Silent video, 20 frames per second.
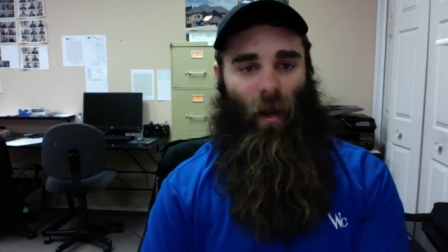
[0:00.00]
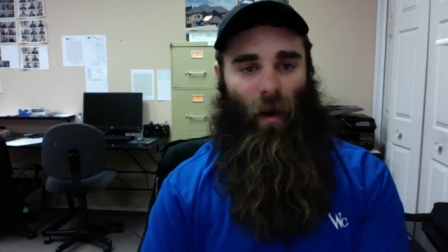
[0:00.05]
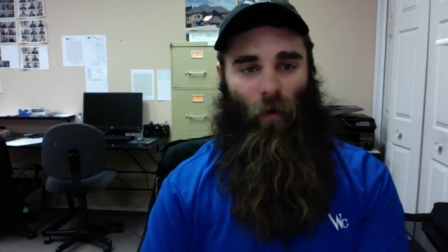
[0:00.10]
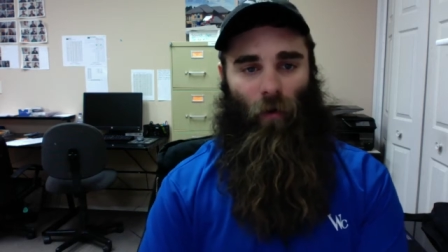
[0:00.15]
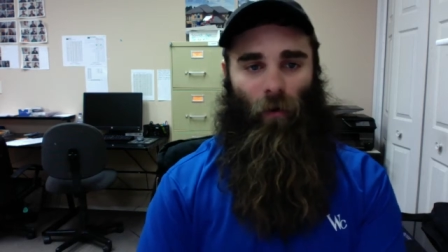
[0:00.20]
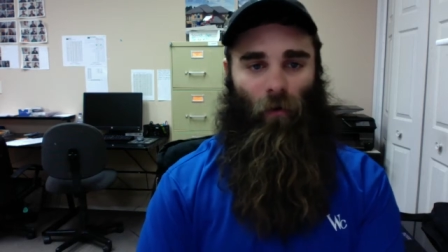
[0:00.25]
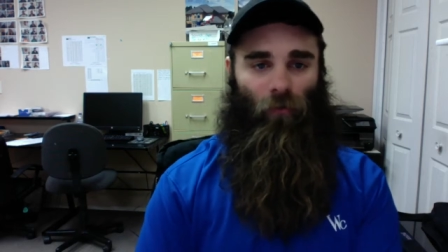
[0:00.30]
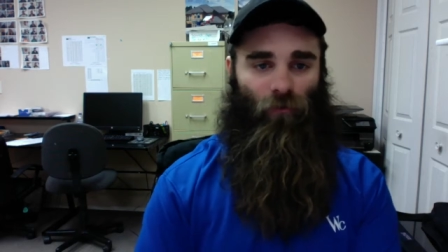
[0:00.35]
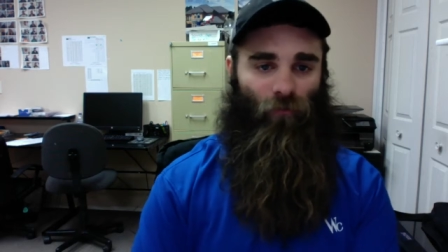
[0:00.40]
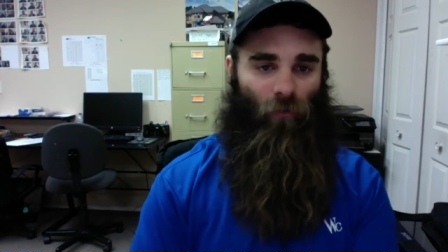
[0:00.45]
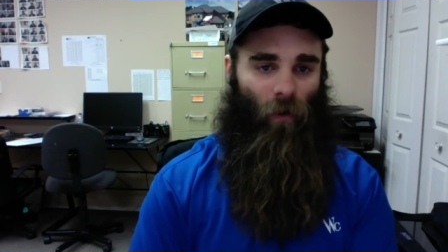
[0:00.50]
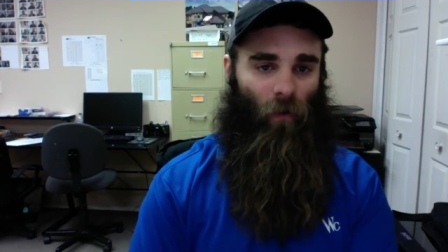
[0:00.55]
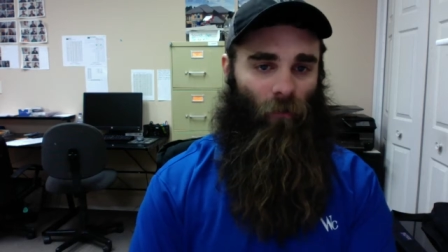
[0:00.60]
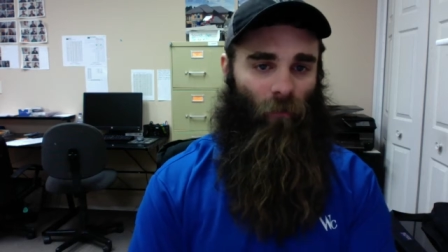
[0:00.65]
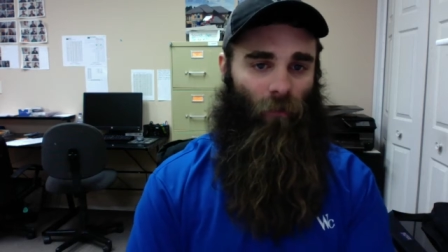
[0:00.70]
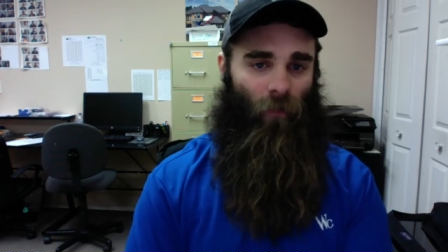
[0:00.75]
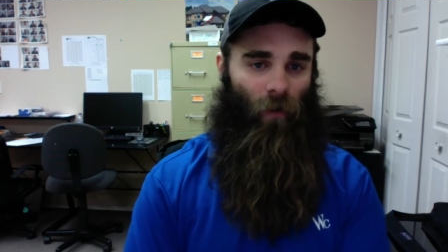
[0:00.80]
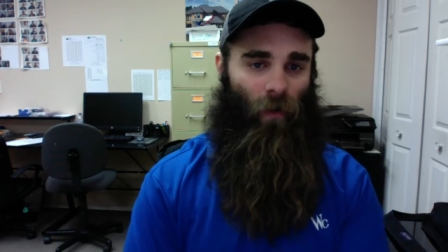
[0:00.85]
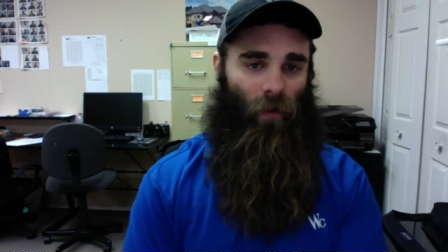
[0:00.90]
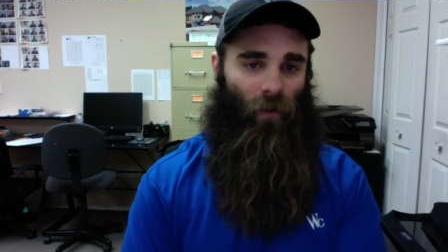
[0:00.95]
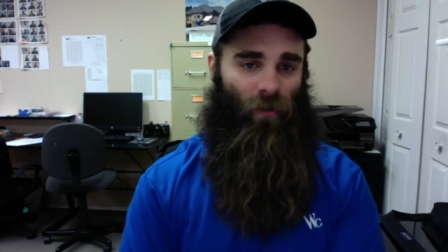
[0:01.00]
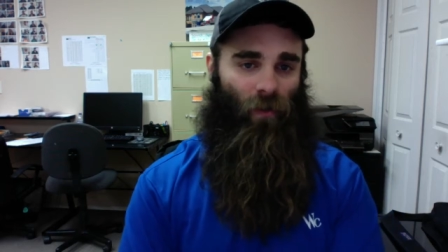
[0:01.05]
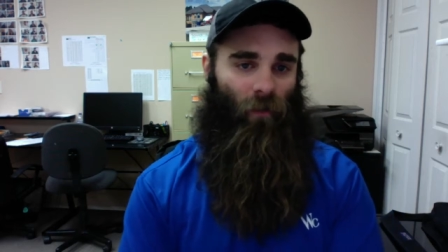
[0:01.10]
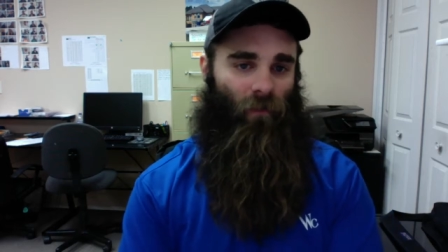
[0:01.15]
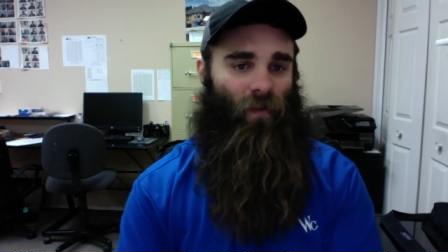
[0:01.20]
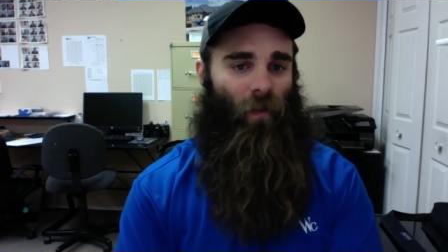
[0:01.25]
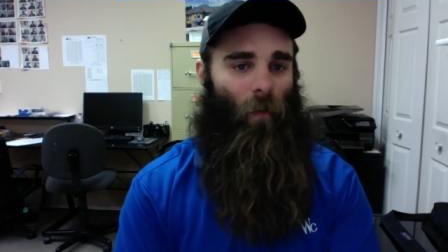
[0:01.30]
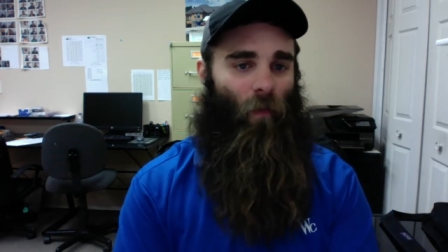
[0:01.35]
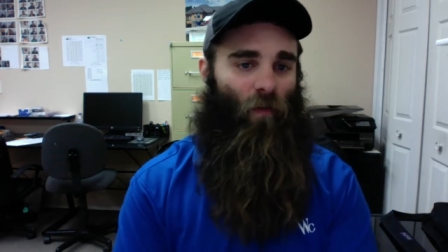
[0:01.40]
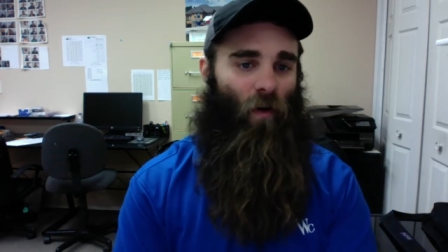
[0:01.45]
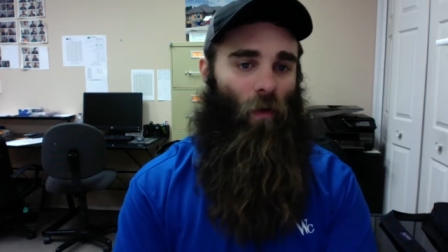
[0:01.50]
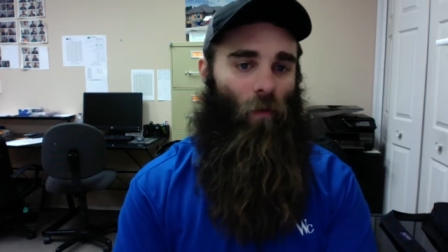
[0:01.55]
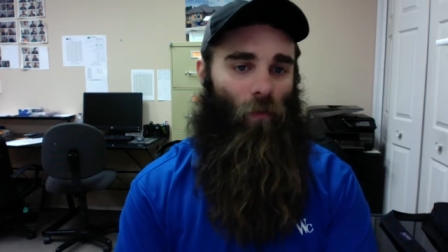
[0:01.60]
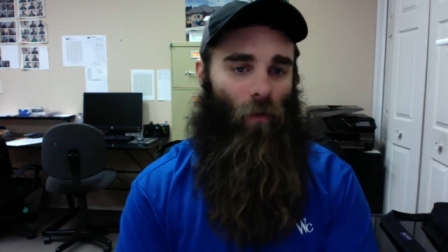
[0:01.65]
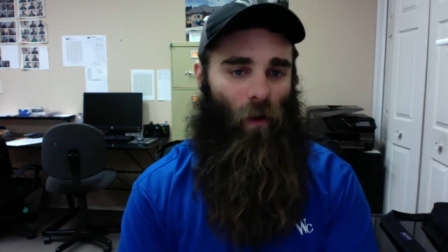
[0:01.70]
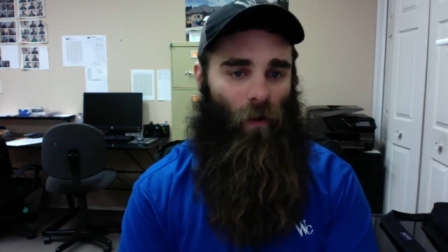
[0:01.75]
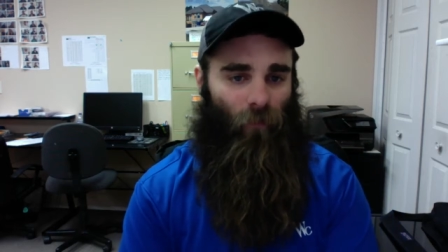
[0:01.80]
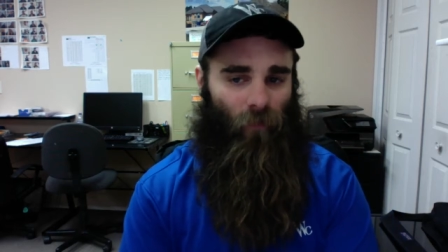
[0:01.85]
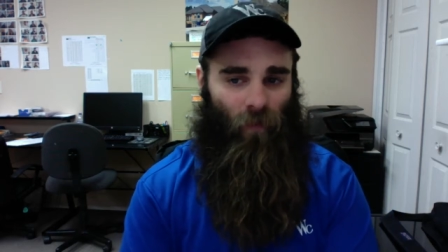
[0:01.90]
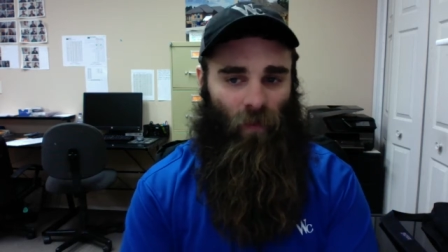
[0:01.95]
aerial drone footage of some of our
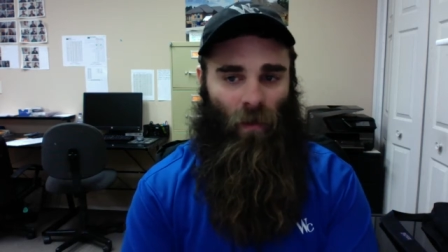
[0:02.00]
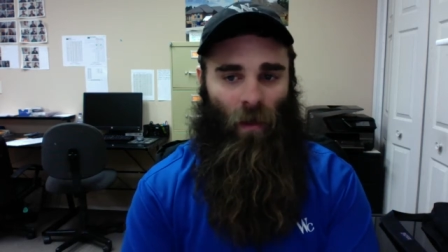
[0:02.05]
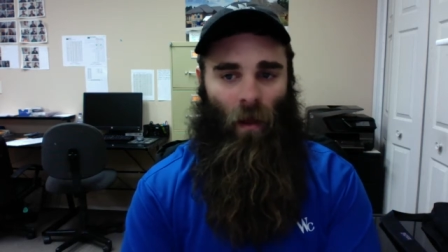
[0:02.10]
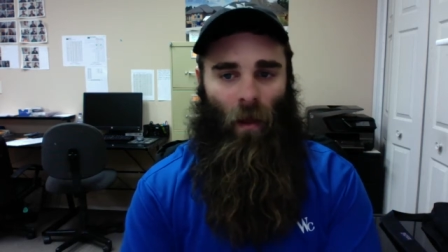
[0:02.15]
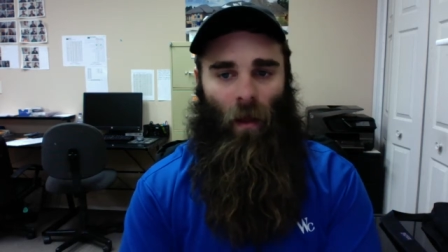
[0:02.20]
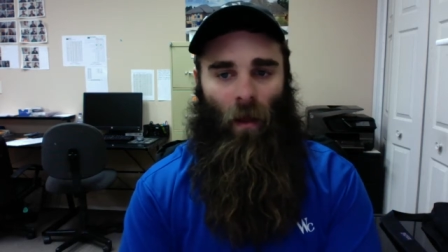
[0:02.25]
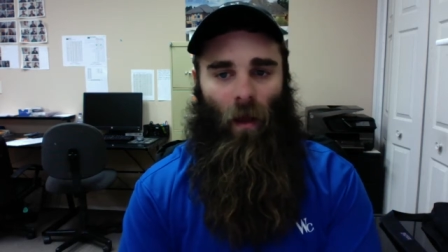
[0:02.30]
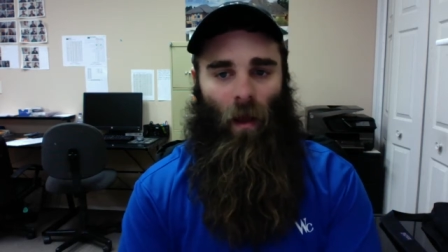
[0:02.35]
roofs.